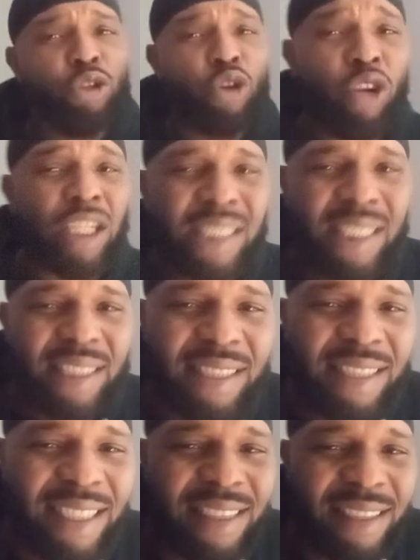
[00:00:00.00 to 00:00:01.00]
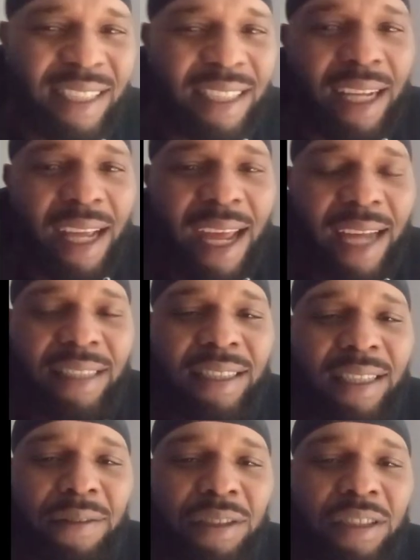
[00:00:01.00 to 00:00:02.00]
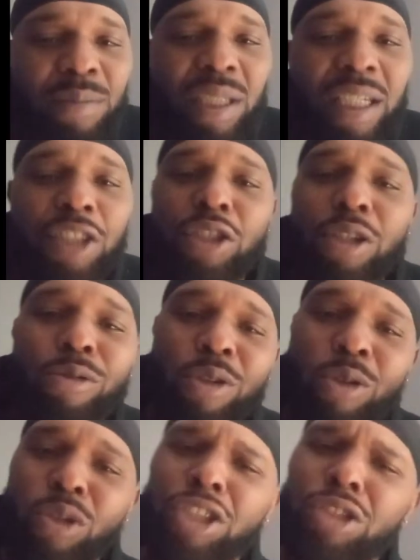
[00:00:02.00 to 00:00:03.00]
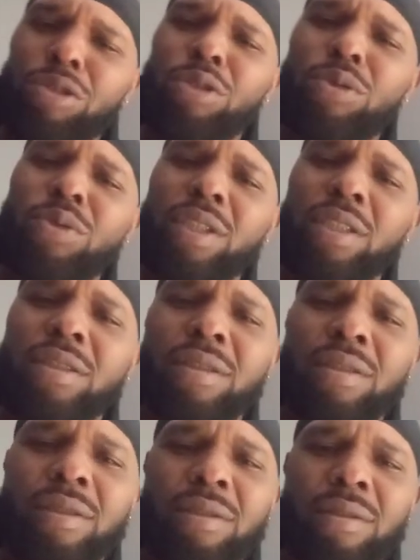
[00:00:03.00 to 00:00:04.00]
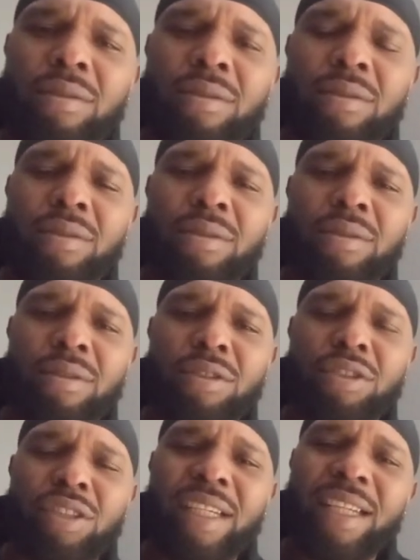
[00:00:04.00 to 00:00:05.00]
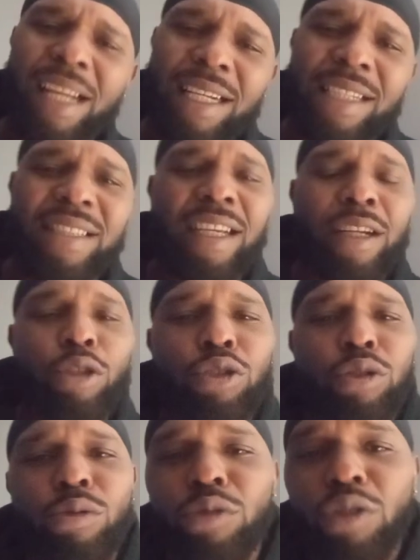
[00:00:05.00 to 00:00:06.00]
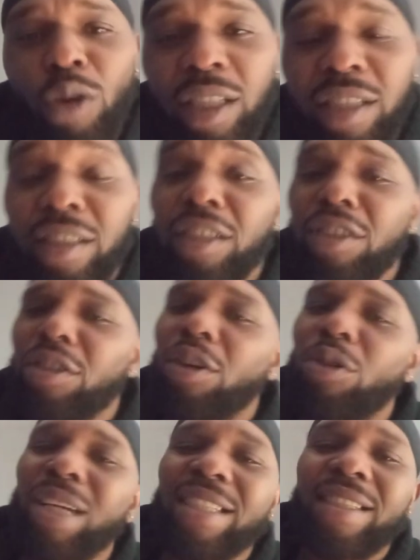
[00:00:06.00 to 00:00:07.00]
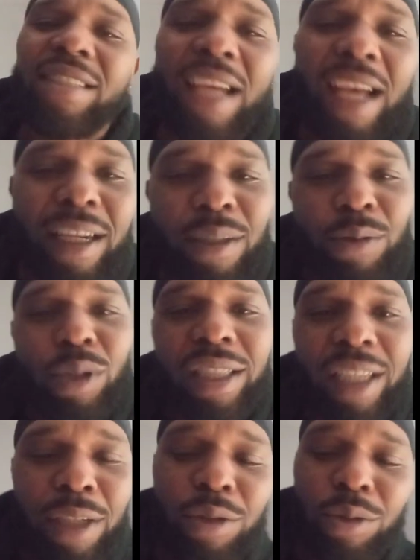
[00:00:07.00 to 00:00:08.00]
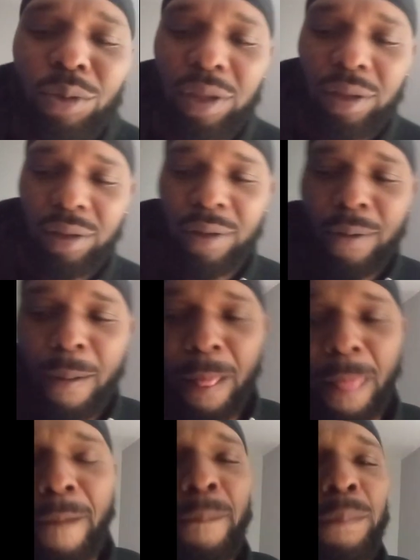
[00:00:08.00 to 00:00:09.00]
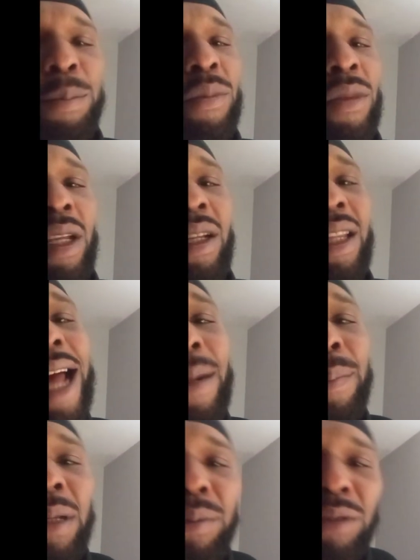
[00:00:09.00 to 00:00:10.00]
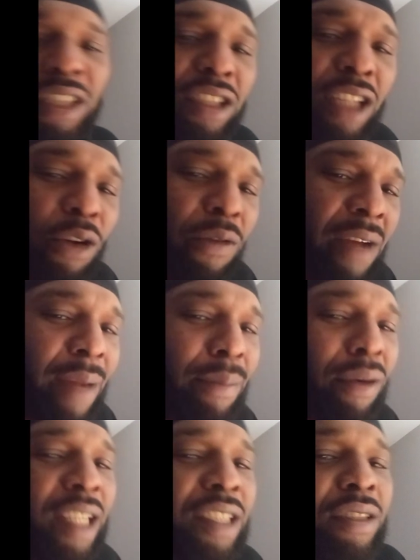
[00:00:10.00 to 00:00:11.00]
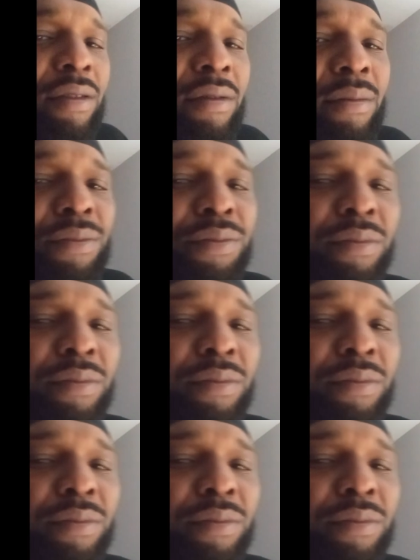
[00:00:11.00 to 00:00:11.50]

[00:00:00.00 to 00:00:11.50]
Narcissistic activities because you don't know what you're doing. See, like I said, a true narcissist knows exactly what they're doing. A lot of people just low vibrational.